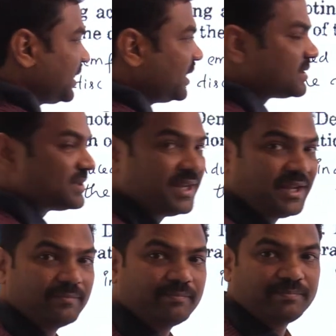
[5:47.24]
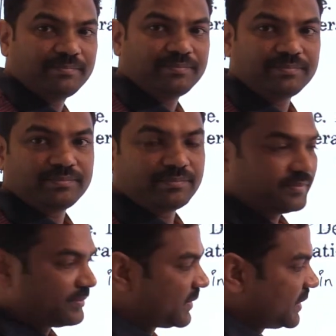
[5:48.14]
thickness D.
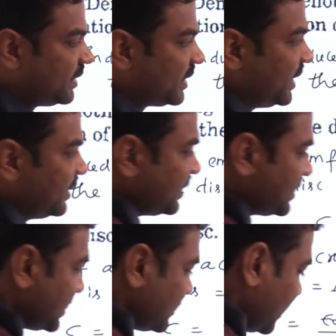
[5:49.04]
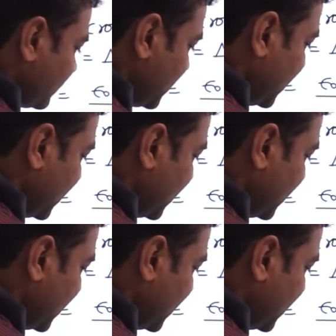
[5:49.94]
Okay, na? This is one